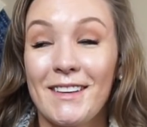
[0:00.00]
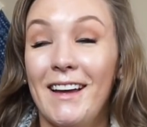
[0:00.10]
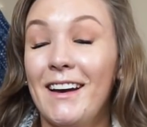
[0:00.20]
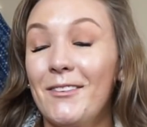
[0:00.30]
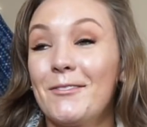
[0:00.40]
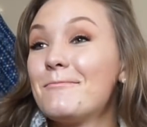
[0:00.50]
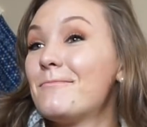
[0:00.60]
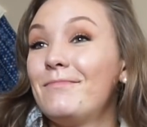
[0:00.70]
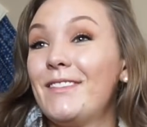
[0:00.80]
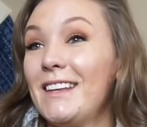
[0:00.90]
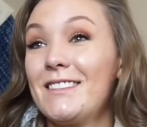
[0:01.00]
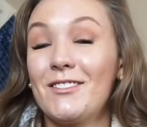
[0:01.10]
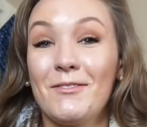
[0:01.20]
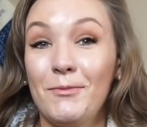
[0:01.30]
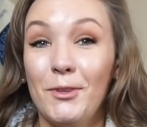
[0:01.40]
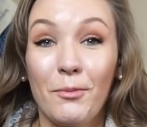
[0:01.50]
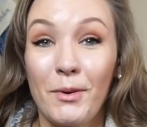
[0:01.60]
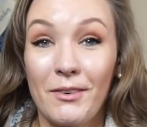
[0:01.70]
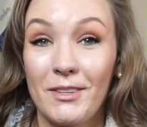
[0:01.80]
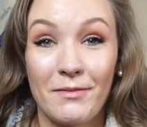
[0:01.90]
I don't know, it's the
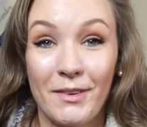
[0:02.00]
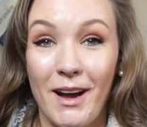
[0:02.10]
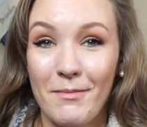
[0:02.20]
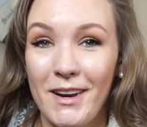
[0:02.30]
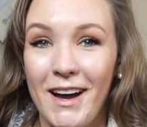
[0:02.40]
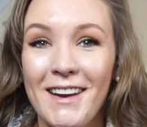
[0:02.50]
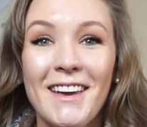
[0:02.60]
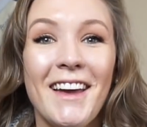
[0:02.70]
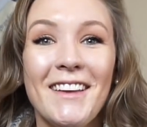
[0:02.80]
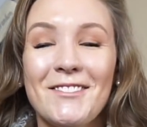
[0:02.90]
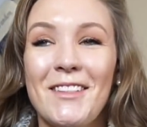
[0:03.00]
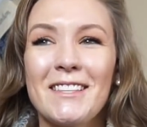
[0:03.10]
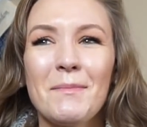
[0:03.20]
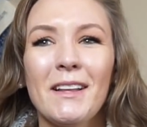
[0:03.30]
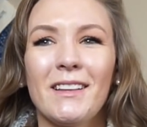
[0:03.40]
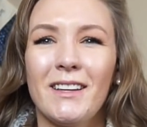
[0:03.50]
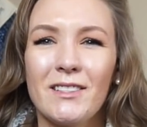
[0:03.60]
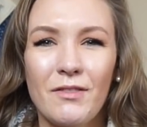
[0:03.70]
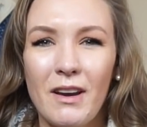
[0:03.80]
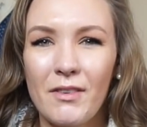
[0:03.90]
weirdest phenomenon. So that's my
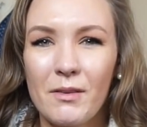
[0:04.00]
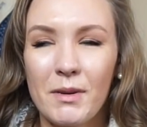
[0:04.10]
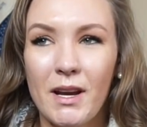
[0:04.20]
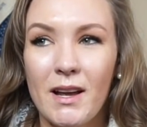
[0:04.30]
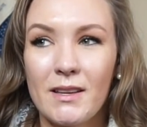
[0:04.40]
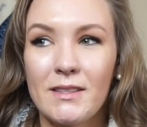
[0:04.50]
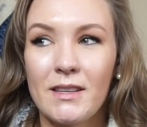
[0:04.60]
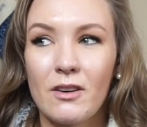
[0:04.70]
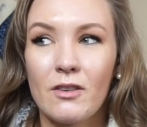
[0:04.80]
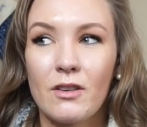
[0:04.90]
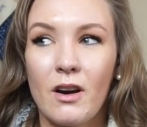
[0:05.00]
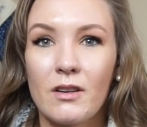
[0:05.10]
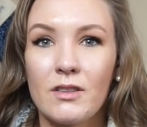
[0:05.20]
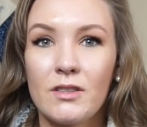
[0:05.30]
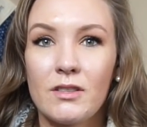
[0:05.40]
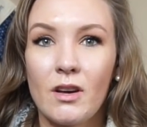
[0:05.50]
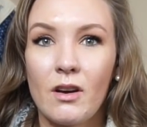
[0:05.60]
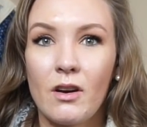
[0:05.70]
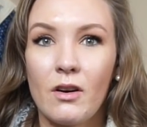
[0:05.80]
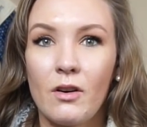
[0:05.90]
least favorite because there are
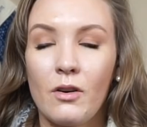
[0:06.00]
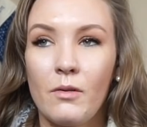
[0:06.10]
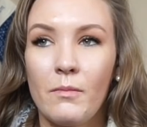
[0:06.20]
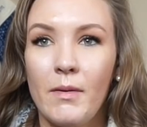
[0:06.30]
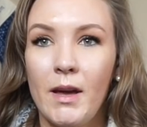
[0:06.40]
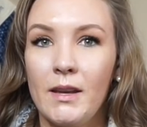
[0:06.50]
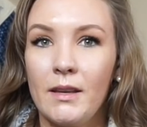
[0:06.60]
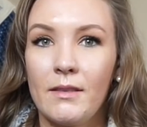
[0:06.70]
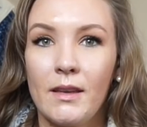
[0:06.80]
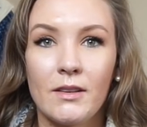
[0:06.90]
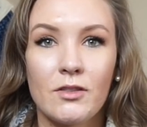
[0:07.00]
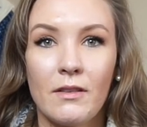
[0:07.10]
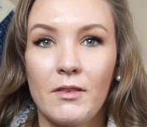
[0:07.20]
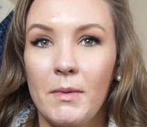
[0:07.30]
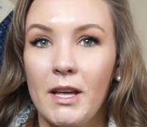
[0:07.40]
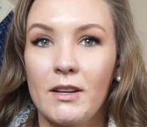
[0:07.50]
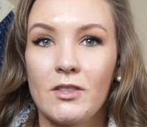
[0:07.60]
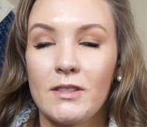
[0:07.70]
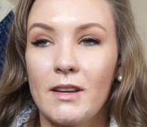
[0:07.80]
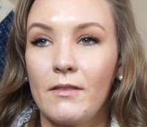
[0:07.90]
so many things you have to
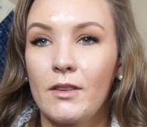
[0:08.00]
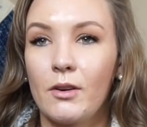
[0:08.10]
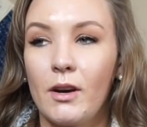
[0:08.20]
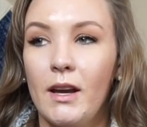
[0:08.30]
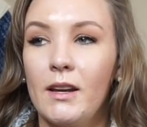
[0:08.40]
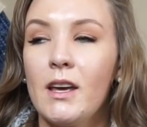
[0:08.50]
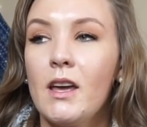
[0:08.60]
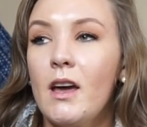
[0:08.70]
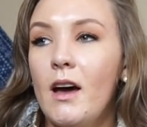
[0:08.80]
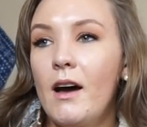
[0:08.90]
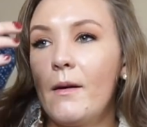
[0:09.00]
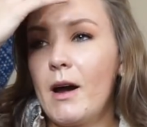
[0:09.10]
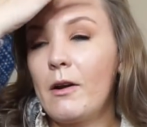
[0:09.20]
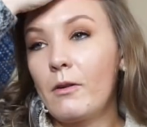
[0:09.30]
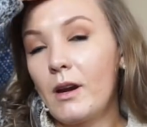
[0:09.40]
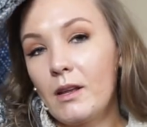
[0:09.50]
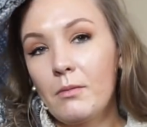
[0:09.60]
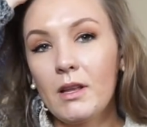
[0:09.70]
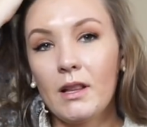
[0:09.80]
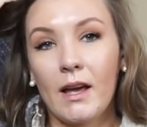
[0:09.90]
manage in 7th grade. I
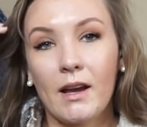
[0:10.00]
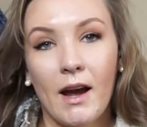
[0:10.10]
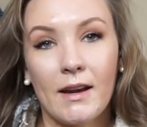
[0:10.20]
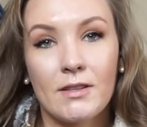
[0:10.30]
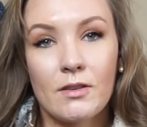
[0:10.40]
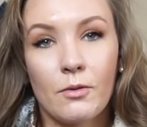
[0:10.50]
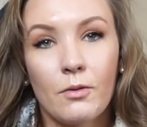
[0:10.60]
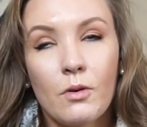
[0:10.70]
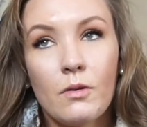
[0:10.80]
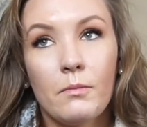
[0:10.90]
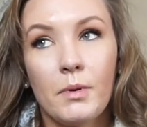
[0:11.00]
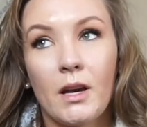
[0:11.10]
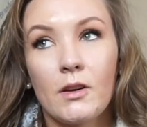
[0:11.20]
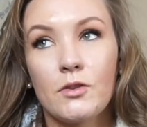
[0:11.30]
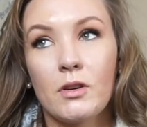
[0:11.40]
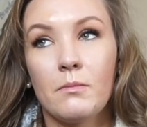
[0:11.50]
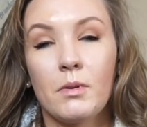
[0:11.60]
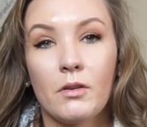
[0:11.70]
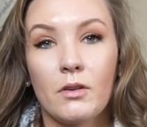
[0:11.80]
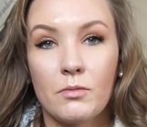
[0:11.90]
really like high school because you can
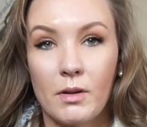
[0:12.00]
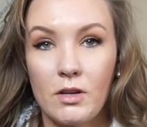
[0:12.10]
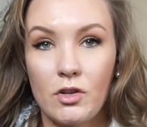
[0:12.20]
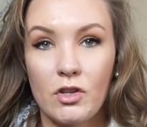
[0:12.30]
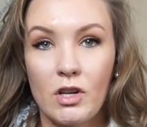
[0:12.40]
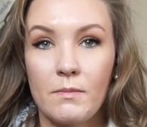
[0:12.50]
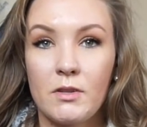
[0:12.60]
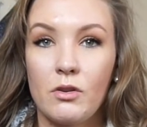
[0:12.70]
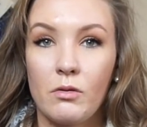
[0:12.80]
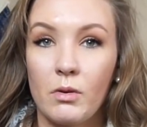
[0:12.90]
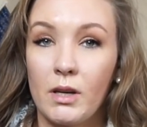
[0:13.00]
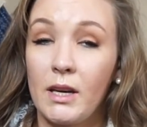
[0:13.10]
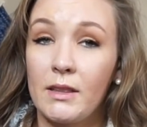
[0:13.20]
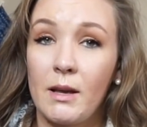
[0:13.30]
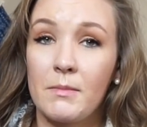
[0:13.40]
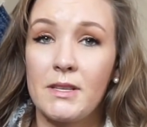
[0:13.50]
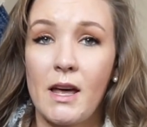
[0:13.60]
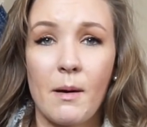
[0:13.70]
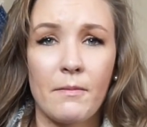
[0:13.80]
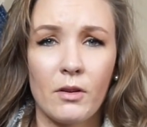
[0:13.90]
build those relationships and you can really get them
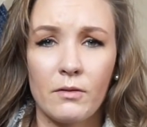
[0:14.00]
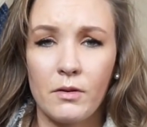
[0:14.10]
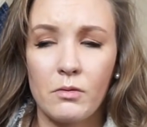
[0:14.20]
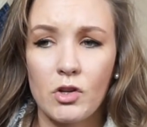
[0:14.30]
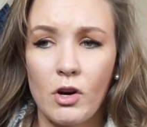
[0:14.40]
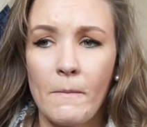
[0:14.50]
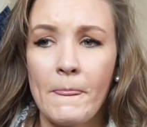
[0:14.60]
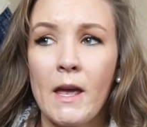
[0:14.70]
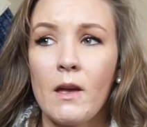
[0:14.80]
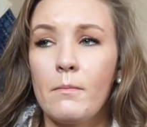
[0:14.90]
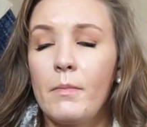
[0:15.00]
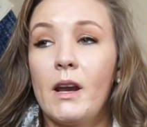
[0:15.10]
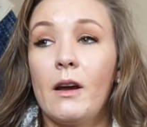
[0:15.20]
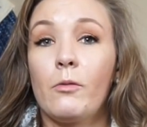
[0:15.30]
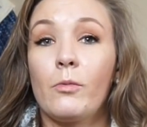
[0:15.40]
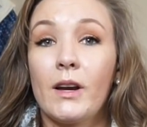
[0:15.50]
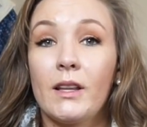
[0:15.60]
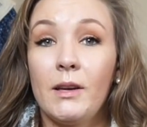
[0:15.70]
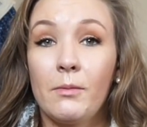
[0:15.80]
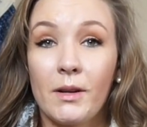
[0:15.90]
set up for the future, but I
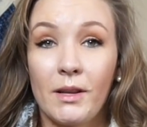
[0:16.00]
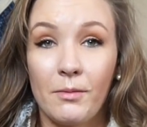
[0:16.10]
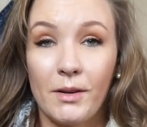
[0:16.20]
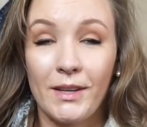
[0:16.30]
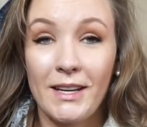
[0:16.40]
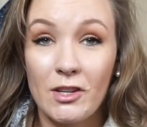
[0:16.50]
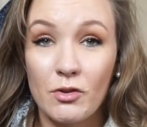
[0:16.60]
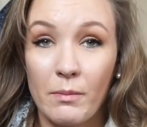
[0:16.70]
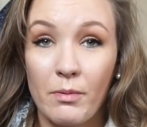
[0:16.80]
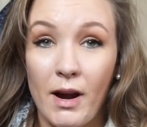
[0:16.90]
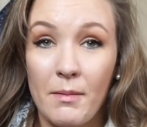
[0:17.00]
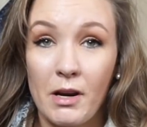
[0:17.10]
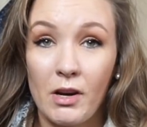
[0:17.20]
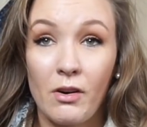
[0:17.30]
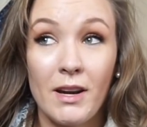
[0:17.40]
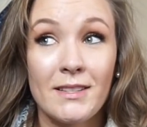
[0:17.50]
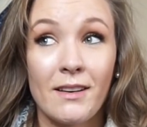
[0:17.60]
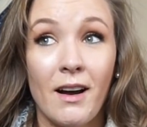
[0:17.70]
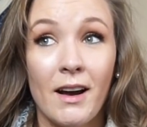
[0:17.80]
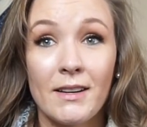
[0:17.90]
really enjoy primary grades.
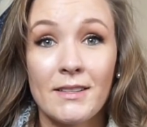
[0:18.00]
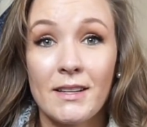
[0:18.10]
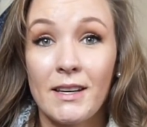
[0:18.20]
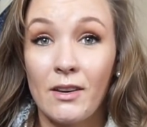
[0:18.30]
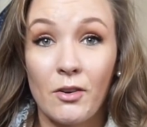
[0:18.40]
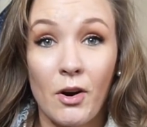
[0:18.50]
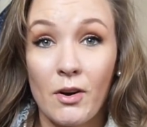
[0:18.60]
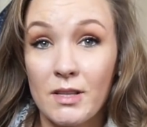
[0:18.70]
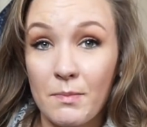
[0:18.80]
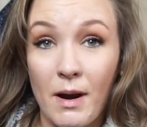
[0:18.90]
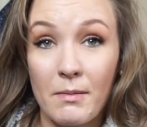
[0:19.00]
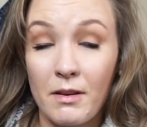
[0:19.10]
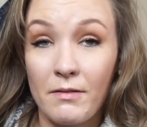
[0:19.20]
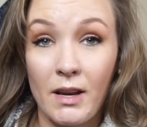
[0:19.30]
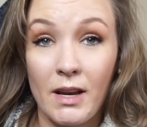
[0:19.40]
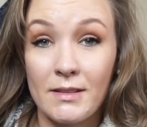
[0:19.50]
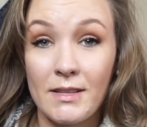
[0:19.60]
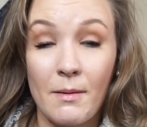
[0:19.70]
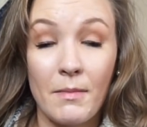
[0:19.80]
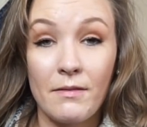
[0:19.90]
And honestly, kindergarten's probably
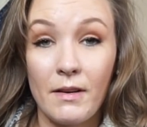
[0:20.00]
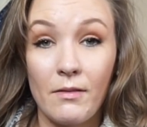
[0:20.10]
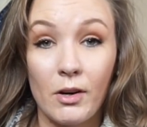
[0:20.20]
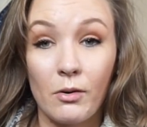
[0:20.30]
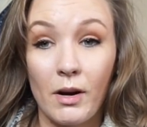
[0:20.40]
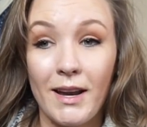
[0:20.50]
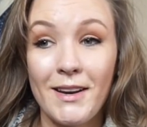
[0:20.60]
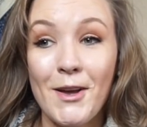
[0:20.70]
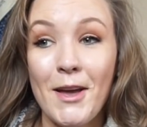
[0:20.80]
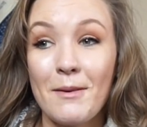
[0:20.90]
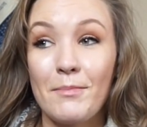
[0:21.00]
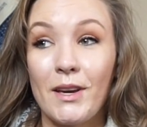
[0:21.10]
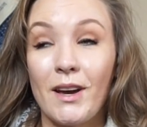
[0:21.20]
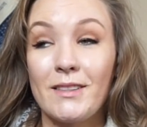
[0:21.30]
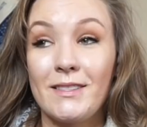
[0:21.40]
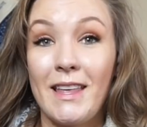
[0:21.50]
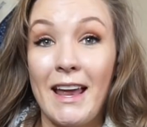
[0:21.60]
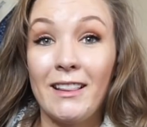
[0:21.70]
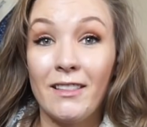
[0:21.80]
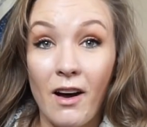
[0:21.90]
hands down my favorite grade because
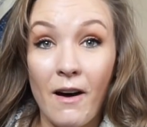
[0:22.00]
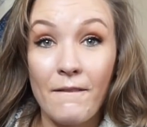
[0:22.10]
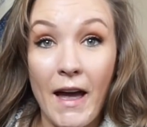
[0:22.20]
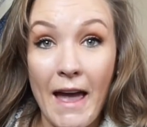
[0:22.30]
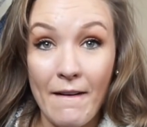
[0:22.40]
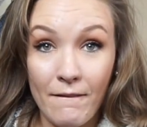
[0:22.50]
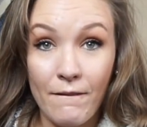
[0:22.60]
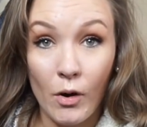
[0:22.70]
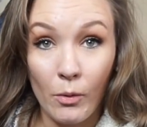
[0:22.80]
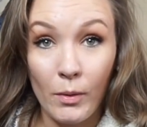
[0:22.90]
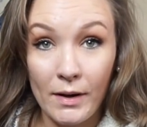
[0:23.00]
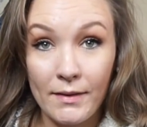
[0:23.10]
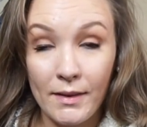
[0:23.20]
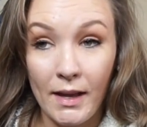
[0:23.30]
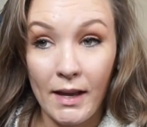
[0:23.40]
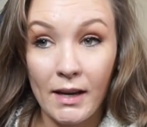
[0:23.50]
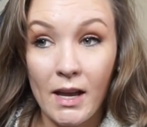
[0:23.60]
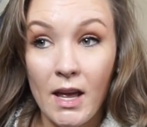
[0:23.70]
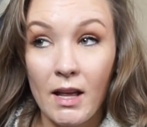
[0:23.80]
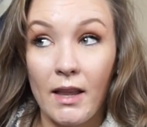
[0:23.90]
they love
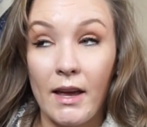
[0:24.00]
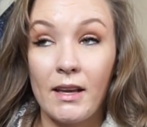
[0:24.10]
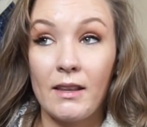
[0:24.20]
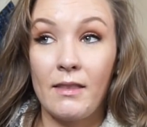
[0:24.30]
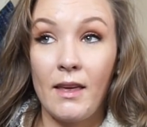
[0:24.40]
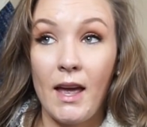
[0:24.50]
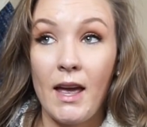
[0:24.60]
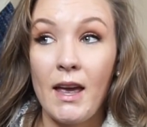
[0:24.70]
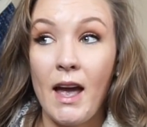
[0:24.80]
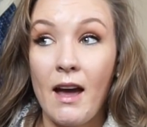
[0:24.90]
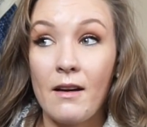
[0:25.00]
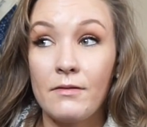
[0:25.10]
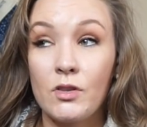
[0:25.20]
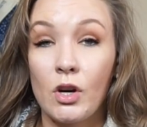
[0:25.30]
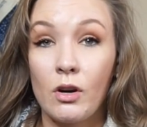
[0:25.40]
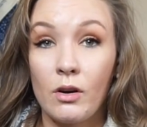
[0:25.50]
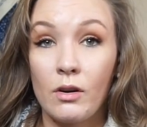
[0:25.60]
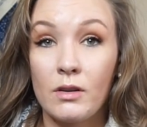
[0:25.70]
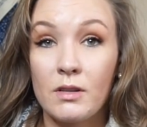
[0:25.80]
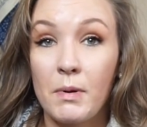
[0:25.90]
everything. Like they have
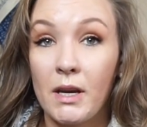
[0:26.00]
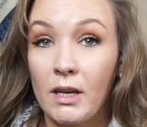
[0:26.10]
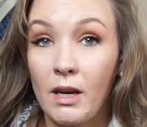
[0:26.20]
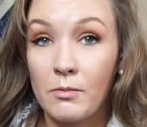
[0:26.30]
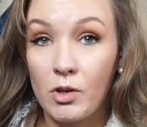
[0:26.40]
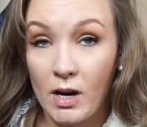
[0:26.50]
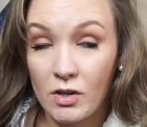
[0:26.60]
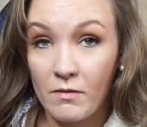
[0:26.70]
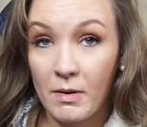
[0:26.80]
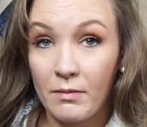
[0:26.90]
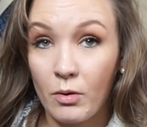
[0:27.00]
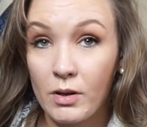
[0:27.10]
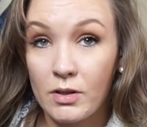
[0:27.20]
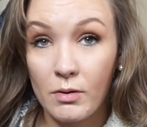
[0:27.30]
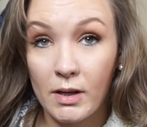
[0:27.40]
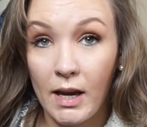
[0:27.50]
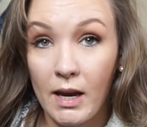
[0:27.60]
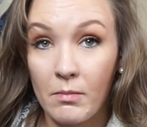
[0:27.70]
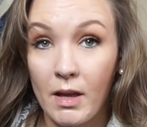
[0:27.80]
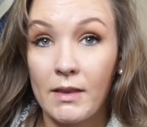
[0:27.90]
turned picking up trash off my floor into a
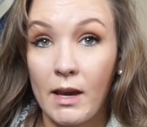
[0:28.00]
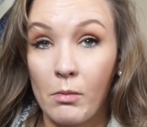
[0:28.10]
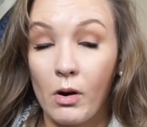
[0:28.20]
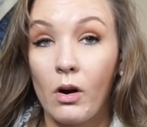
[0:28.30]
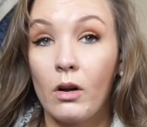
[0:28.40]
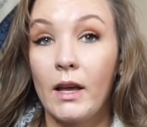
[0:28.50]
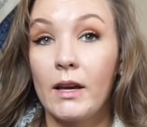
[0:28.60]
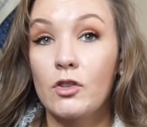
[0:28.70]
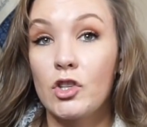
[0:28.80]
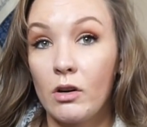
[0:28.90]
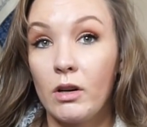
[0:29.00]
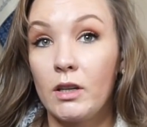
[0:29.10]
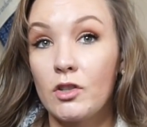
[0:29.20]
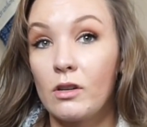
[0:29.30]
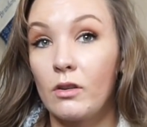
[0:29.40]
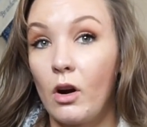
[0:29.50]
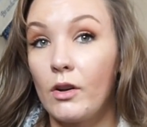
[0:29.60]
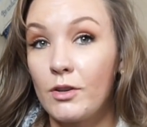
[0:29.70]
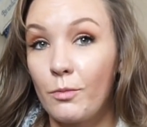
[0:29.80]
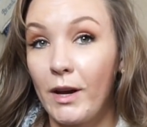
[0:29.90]
game that they were all like cheering each other
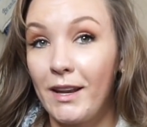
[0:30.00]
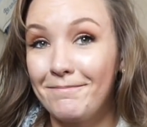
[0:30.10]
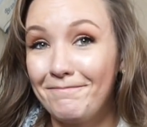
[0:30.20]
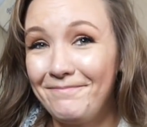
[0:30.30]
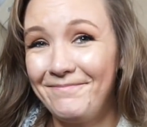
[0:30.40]
on to win.